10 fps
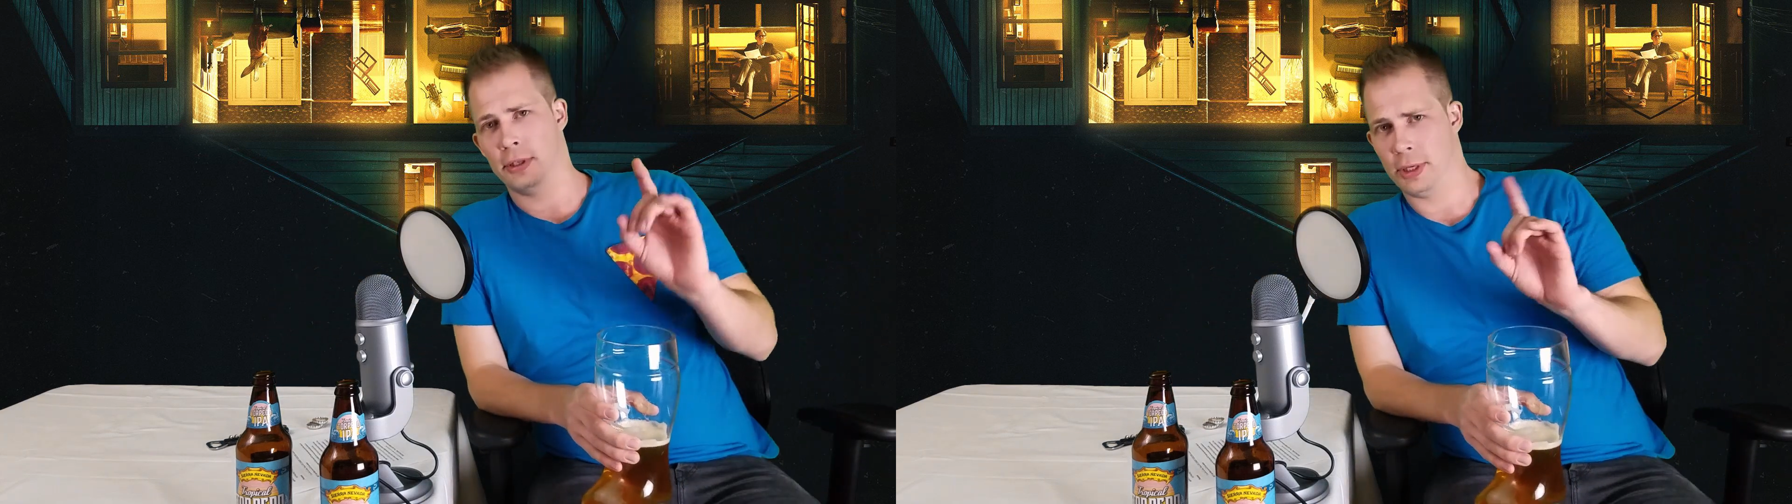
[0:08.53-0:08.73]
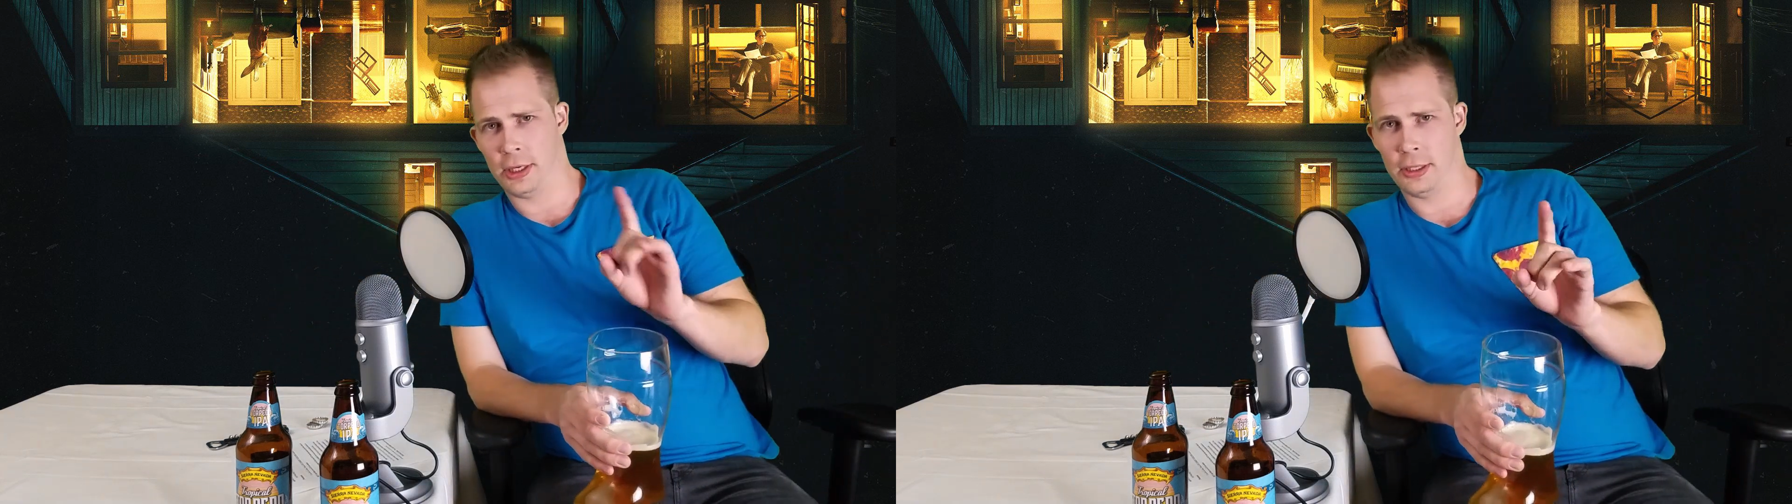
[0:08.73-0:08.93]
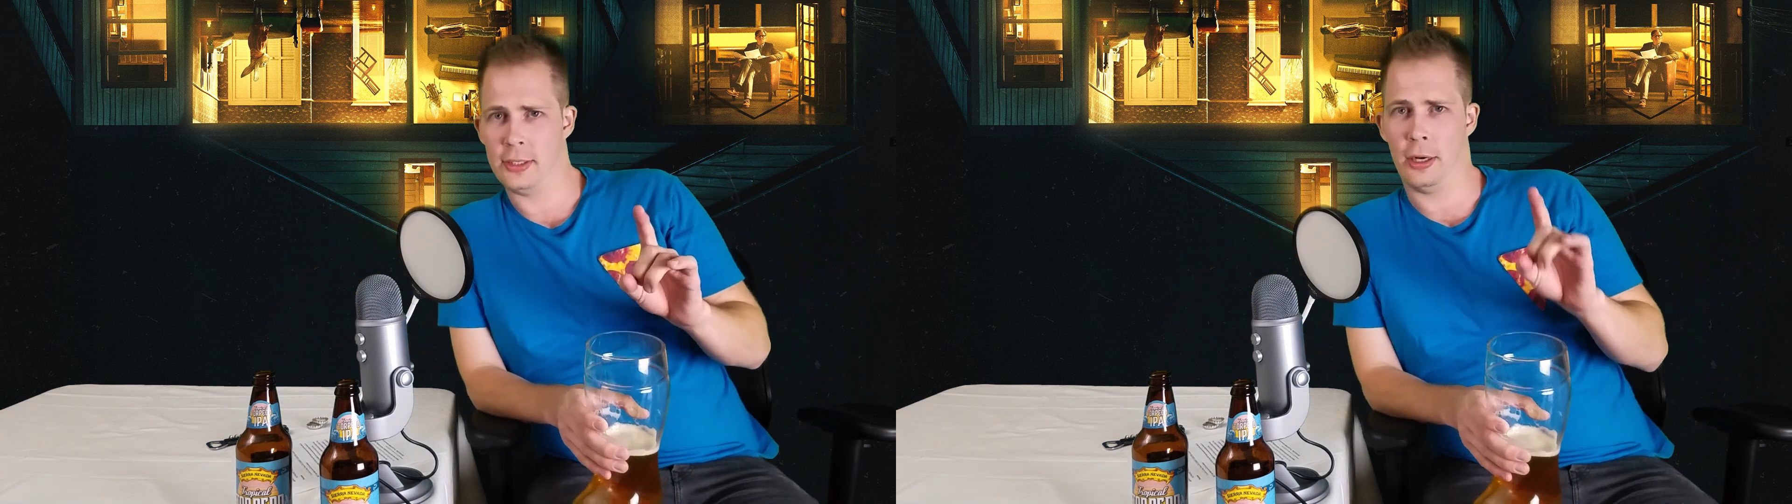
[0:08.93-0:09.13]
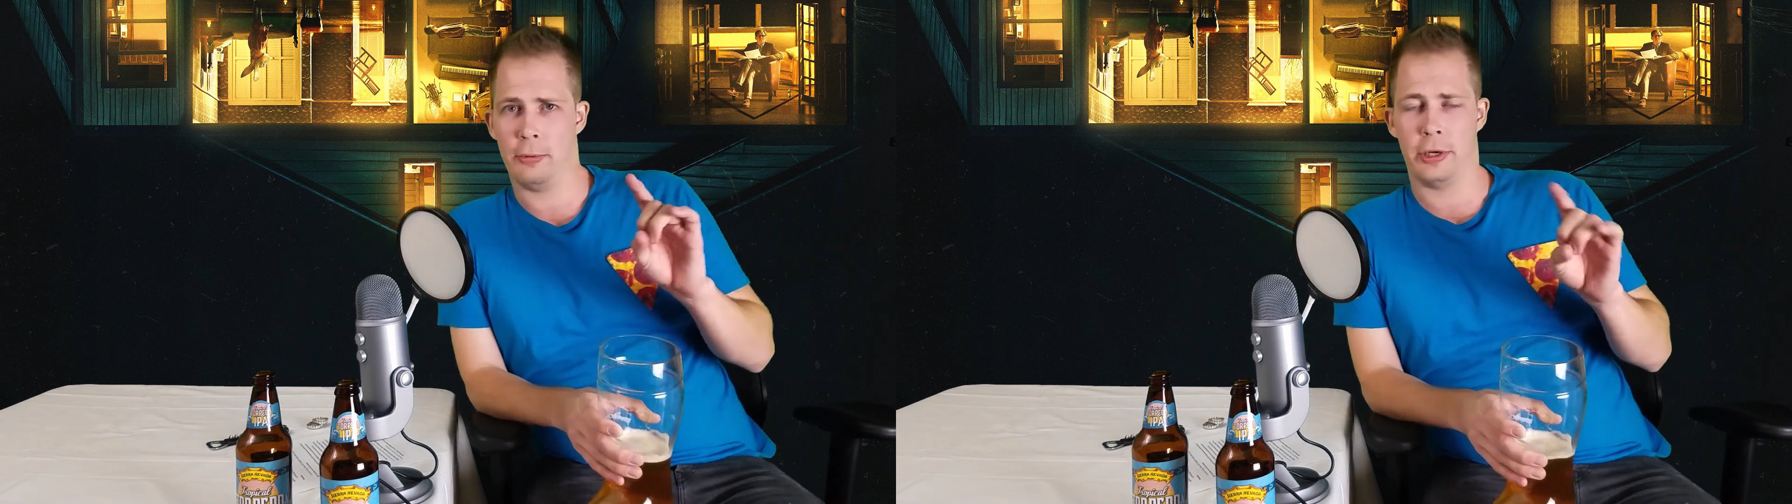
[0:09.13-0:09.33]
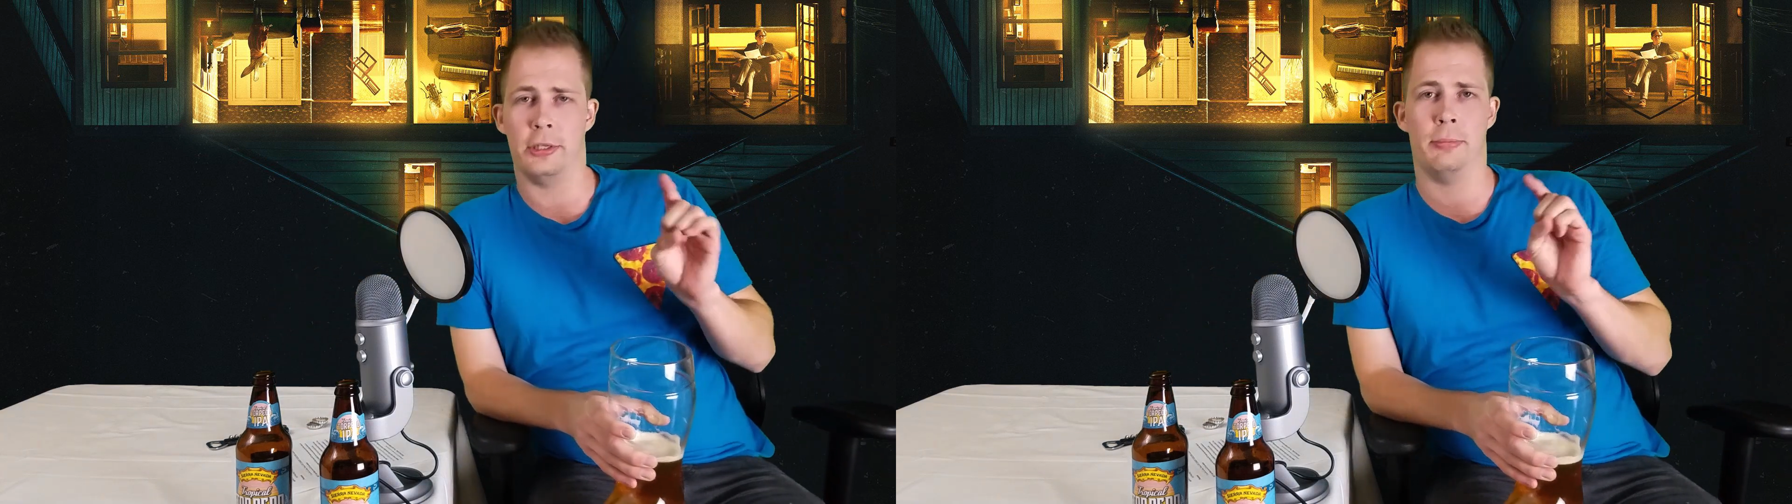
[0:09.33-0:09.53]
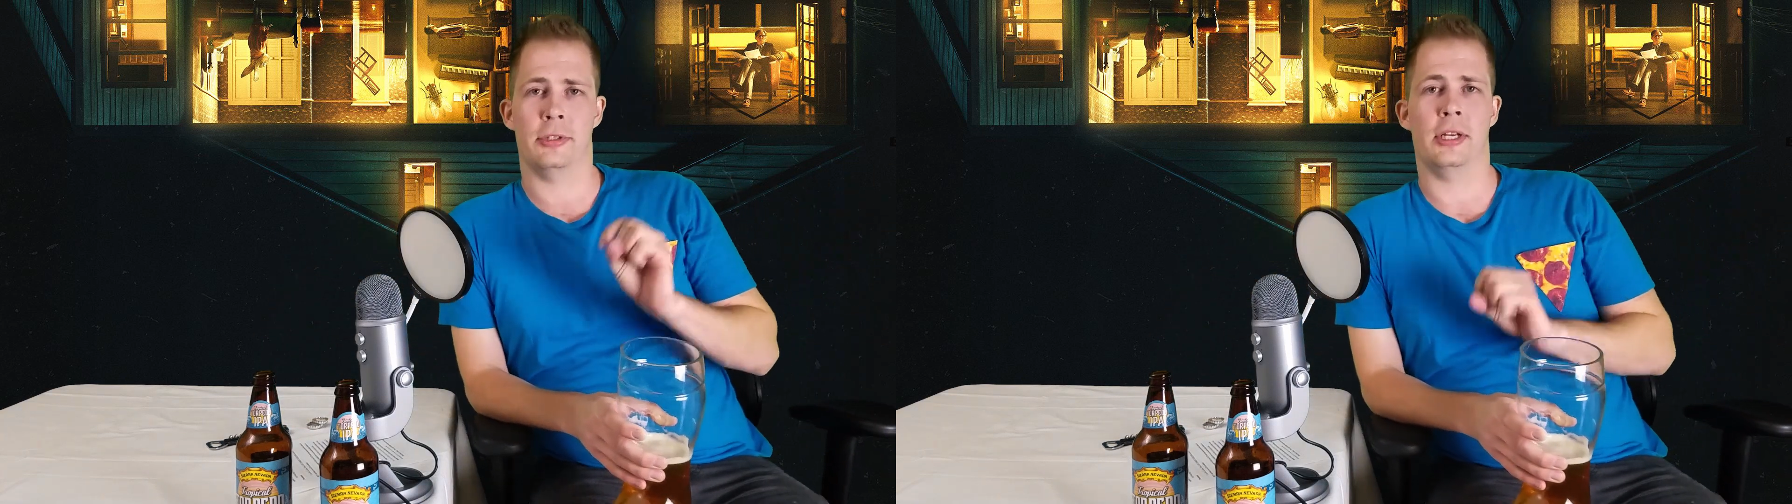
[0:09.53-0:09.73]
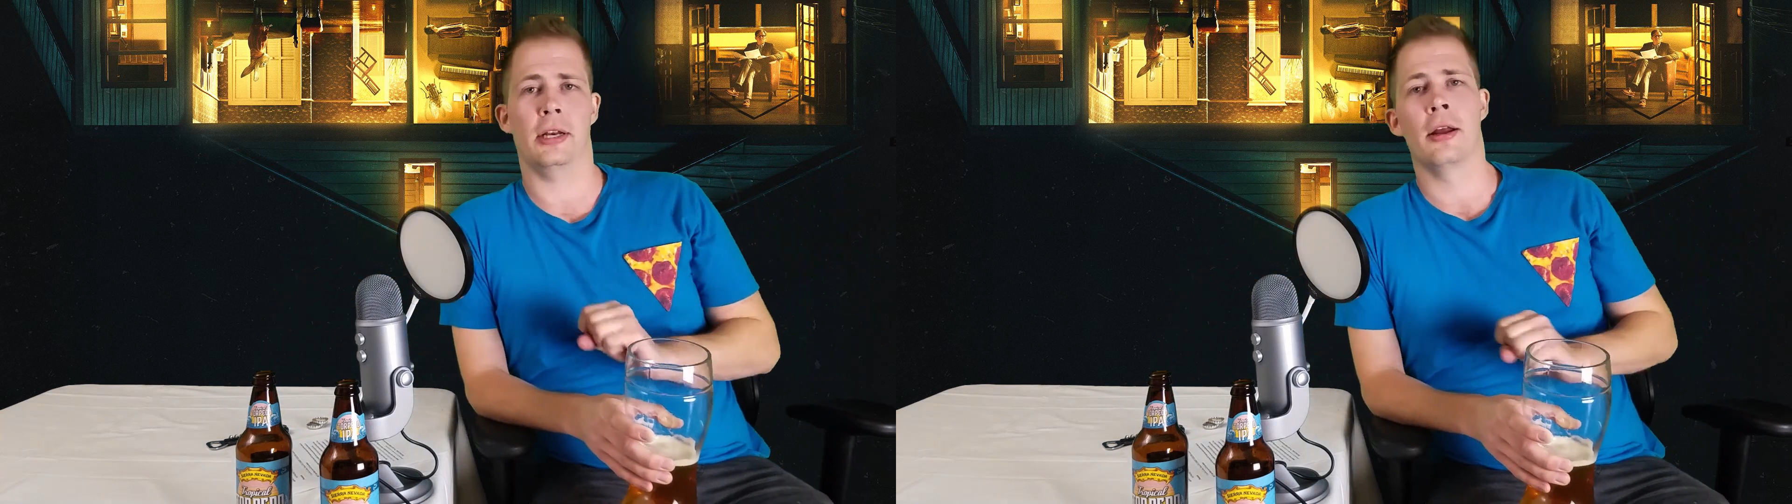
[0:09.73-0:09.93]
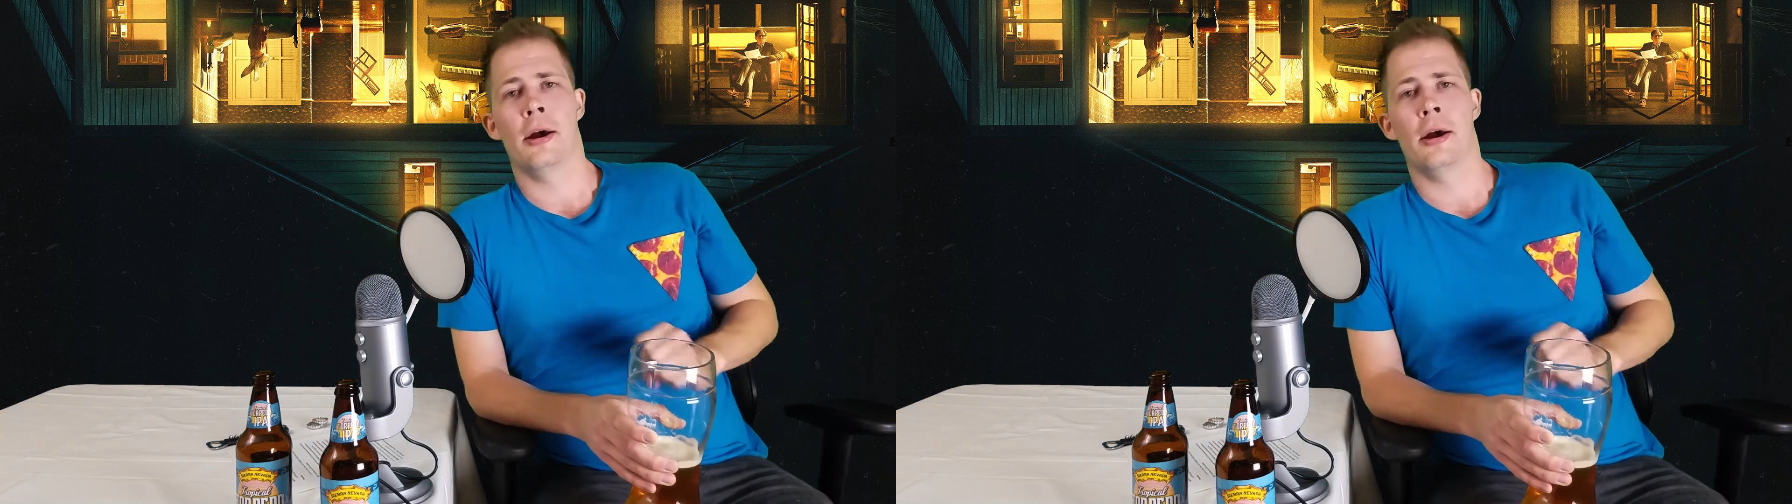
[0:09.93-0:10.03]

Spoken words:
because I wanted to present